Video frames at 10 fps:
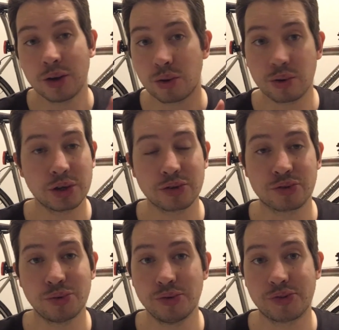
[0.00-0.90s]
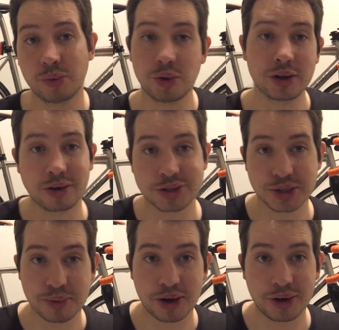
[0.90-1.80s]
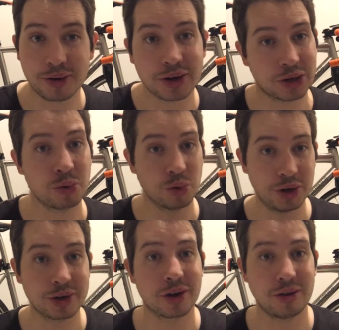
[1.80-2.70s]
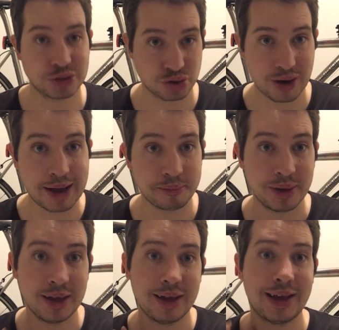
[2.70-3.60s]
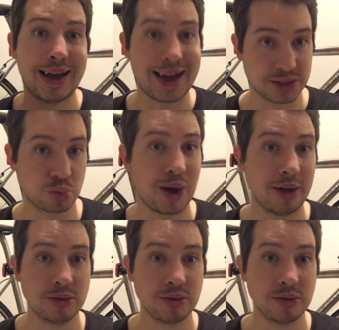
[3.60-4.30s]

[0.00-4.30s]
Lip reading: all your tools that work on Shimano are going to work on SRAM as well.